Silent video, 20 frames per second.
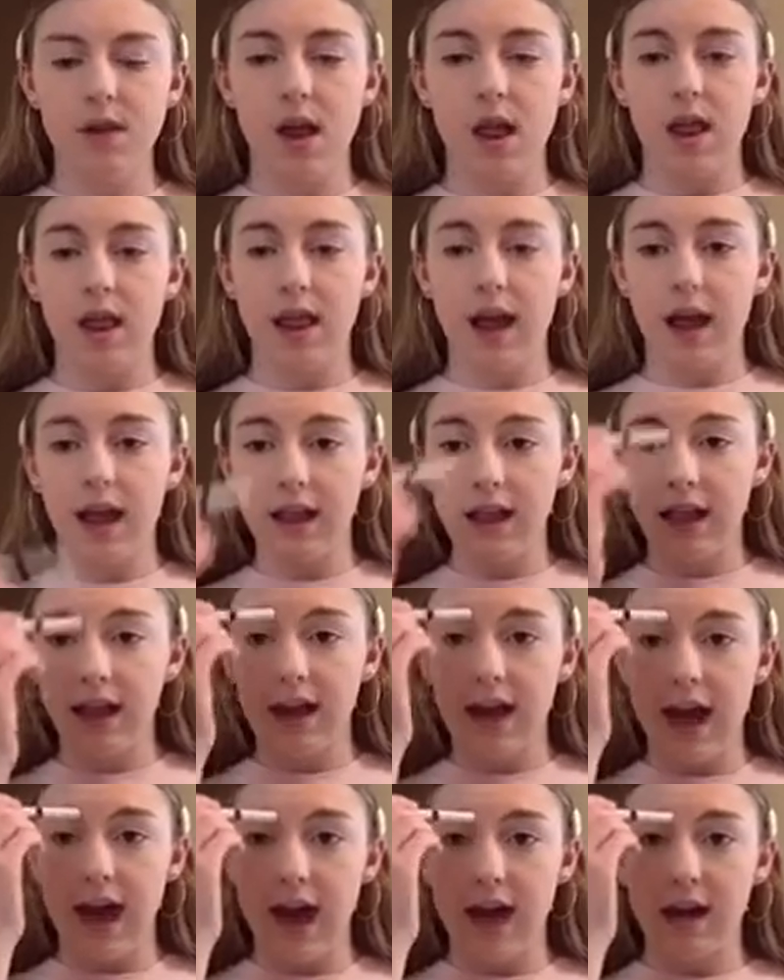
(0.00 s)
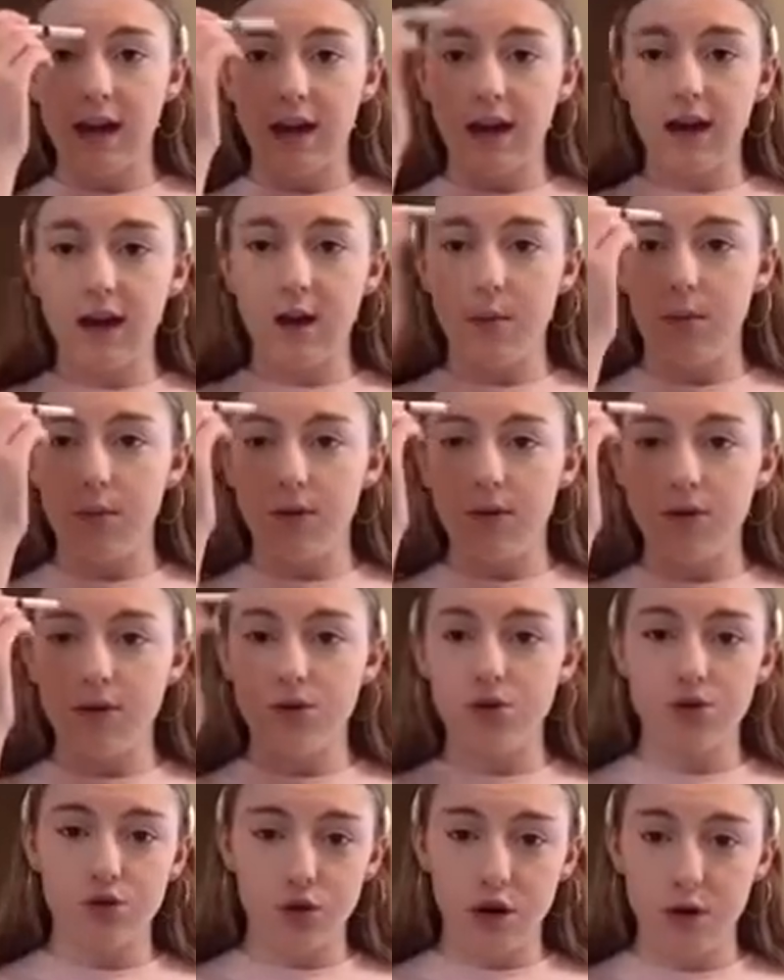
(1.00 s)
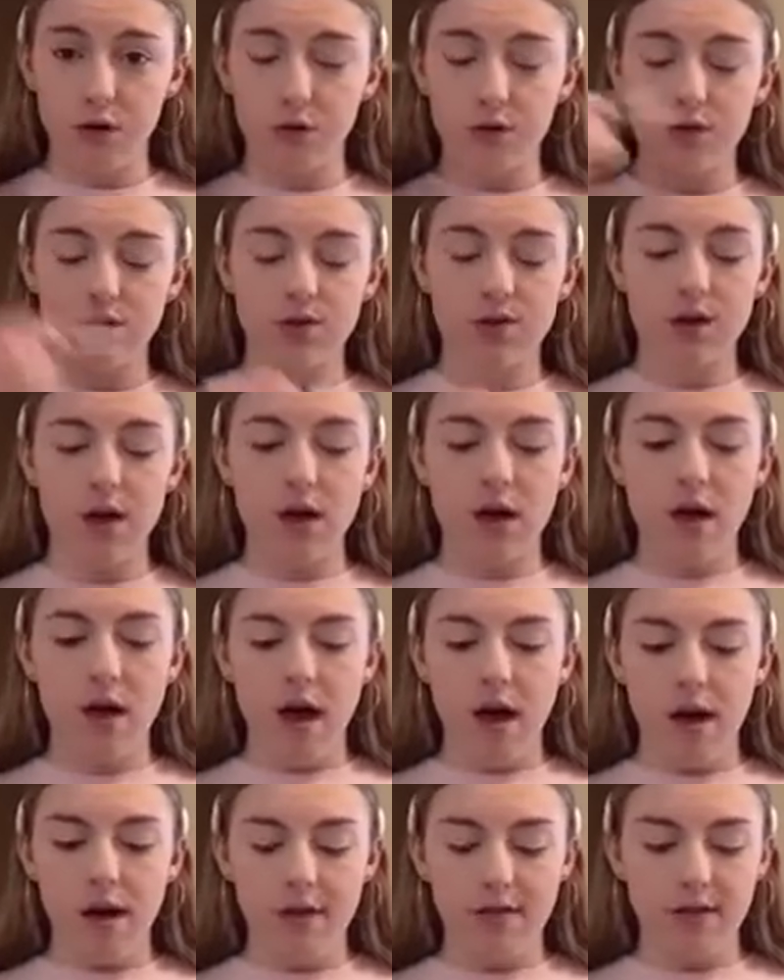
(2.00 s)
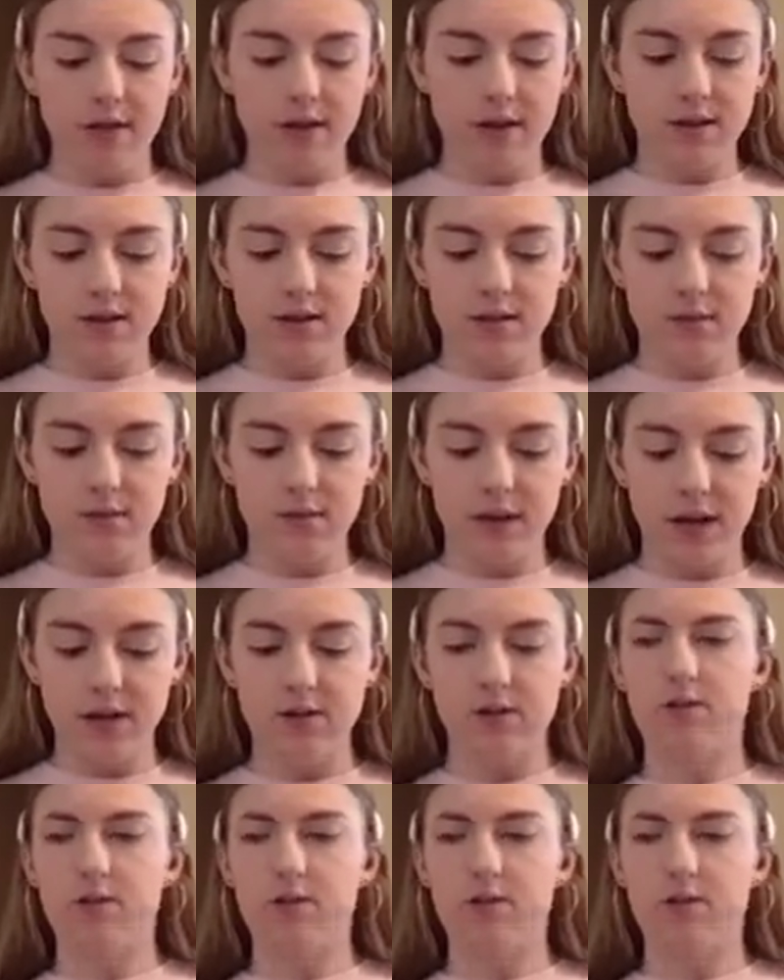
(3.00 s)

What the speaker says: lightly add a couple strokes of this pencil.